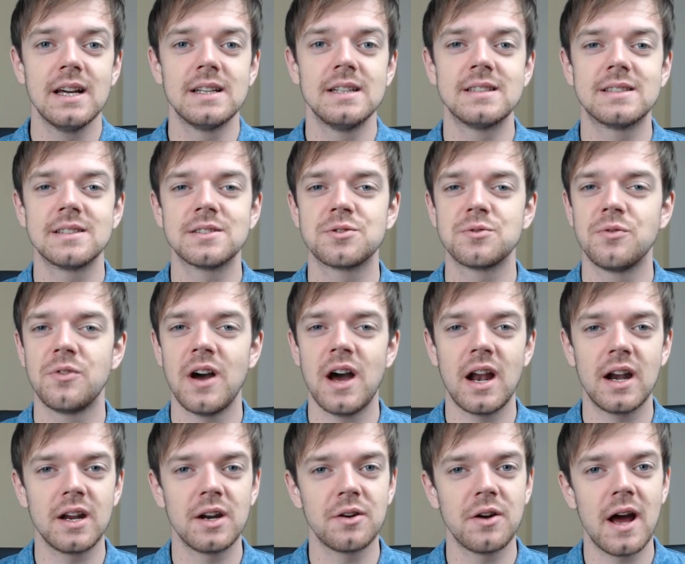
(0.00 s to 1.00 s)
This is
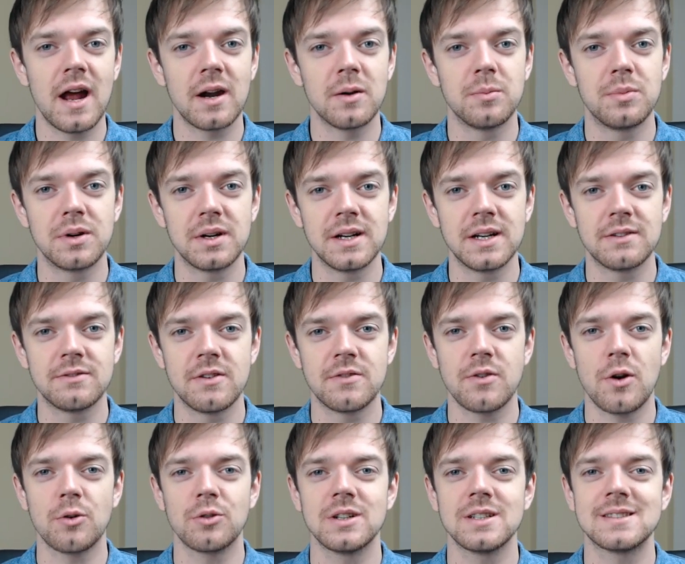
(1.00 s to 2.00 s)
very rare breed
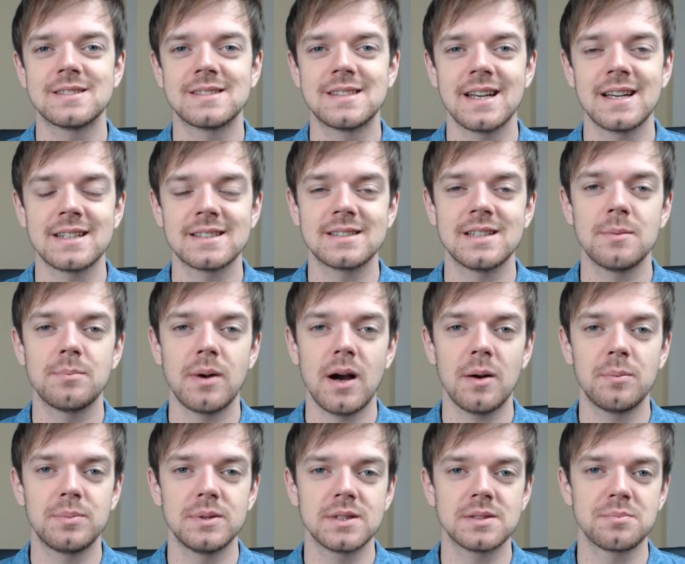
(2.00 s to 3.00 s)
with only 60
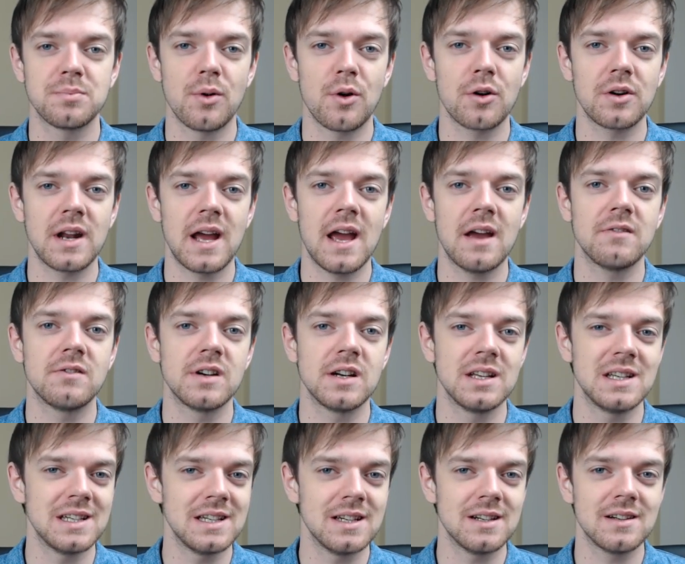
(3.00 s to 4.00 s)
puppies born
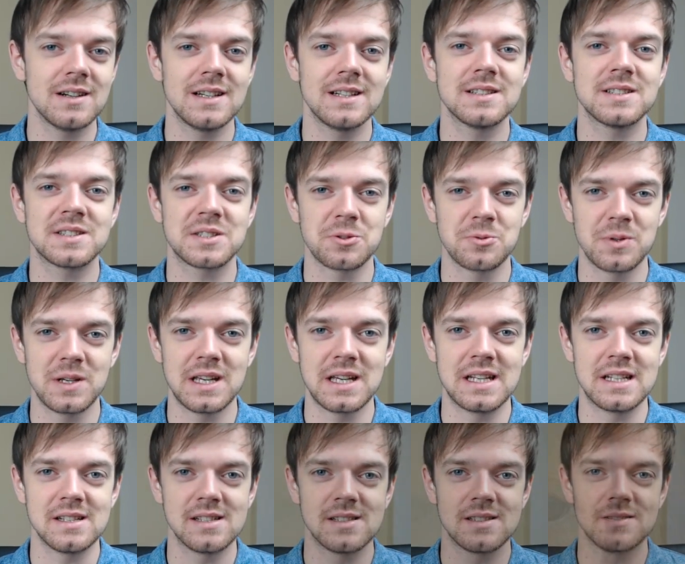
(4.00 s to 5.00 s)
every year in
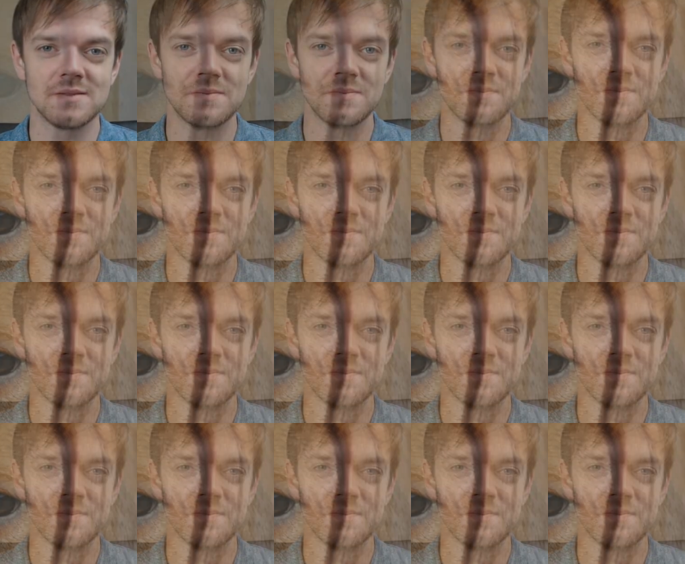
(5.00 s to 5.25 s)
Sweden.